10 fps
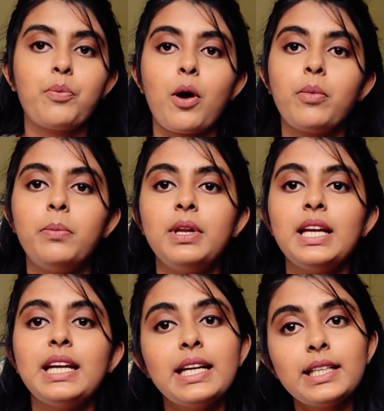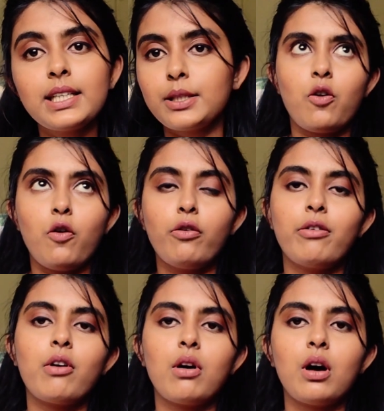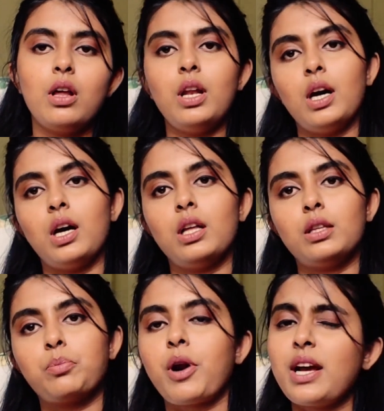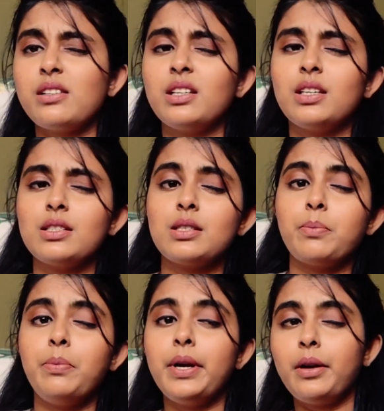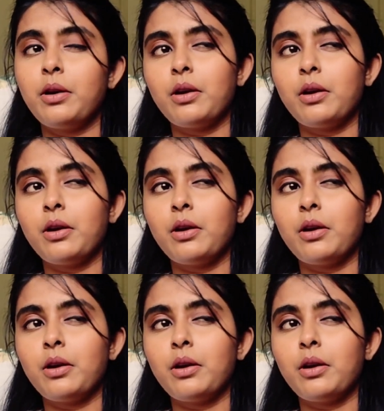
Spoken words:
probably it overall the pricing is a